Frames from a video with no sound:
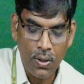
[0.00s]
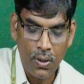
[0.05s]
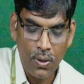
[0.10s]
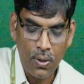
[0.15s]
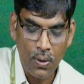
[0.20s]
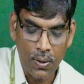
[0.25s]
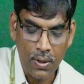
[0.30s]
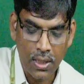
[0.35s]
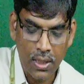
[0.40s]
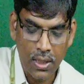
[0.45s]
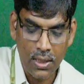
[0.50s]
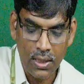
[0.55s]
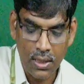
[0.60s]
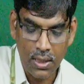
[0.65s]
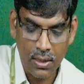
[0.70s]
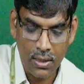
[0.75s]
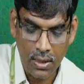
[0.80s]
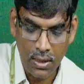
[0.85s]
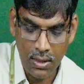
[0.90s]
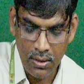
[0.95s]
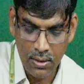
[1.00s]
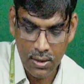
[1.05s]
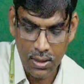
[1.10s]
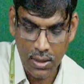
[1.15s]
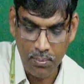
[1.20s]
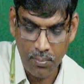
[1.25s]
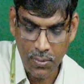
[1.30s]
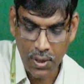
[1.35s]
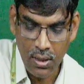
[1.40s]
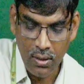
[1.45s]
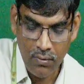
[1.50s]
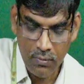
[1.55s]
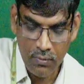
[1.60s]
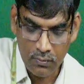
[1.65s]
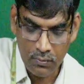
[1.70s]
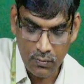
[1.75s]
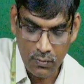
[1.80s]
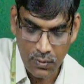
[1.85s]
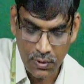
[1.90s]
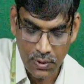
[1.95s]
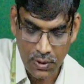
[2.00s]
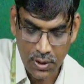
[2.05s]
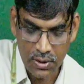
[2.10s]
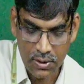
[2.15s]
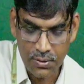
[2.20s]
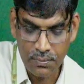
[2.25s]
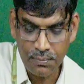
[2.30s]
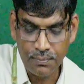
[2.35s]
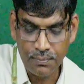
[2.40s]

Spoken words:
Okay, here the terminal voltage.